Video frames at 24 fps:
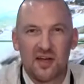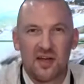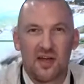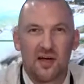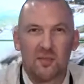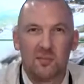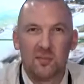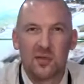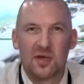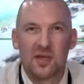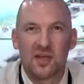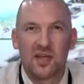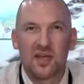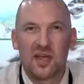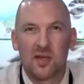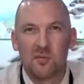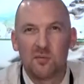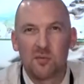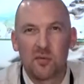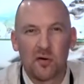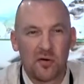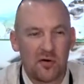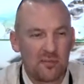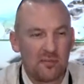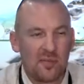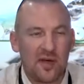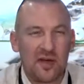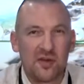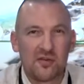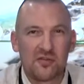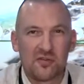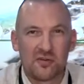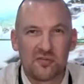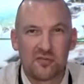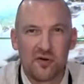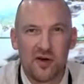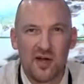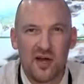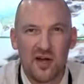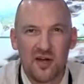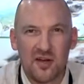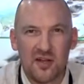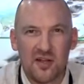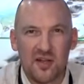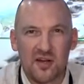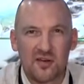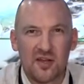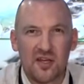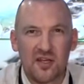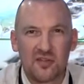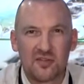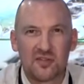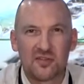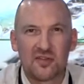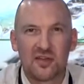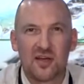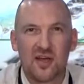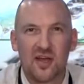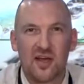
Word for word: I'm the Game Product Manager for Hardy and Greys,